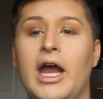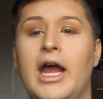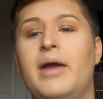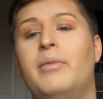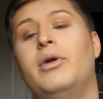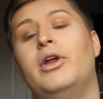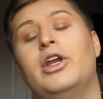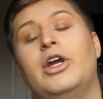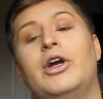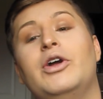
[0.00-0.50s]

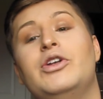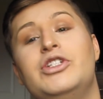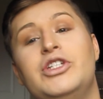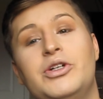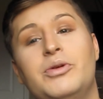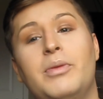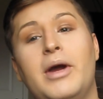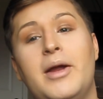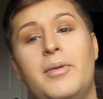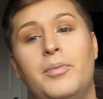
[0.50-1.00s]
I'm gonna go do
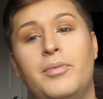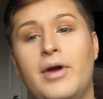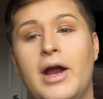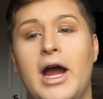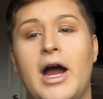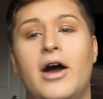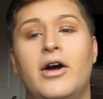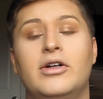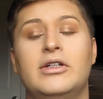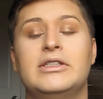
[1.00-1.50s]
my
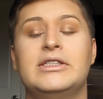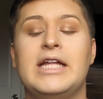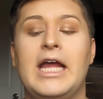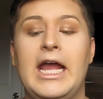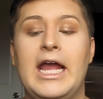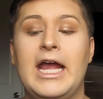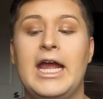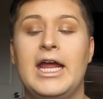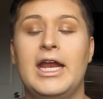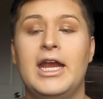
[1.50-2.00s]
brows
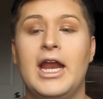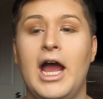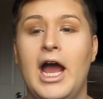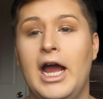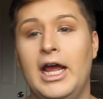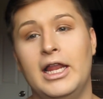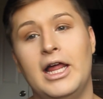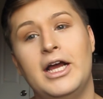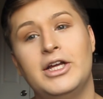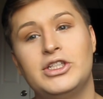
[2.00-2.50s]
and
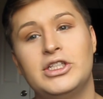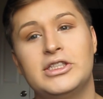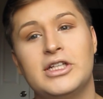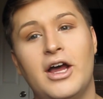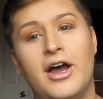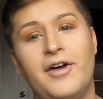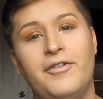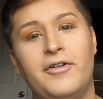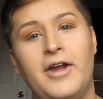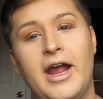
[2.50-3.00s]
eyelashes
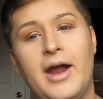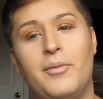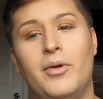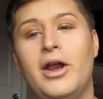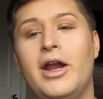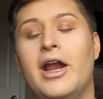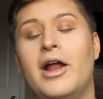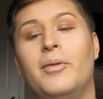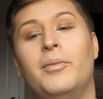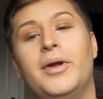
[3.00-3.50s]
off camera,
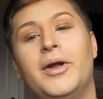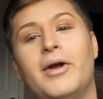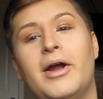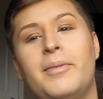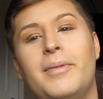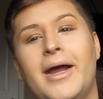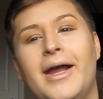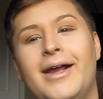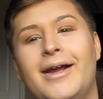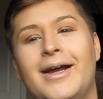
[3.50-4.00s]
and I'll be right
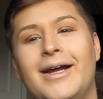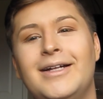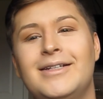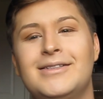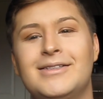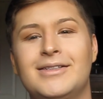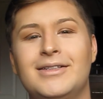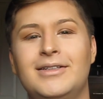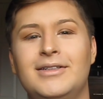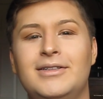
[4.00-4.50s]
back, guys.